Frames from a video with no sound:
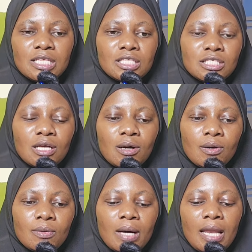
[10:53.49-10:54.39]

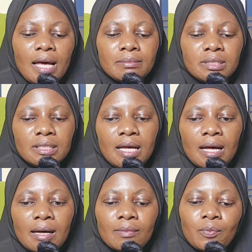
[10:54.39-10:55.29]
So,
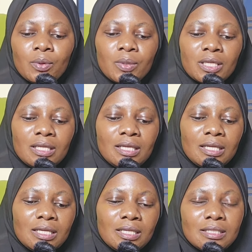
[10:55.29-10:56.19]
alhamdulillah, we were
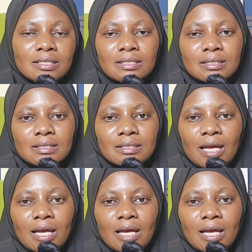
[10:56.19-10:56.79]
kids.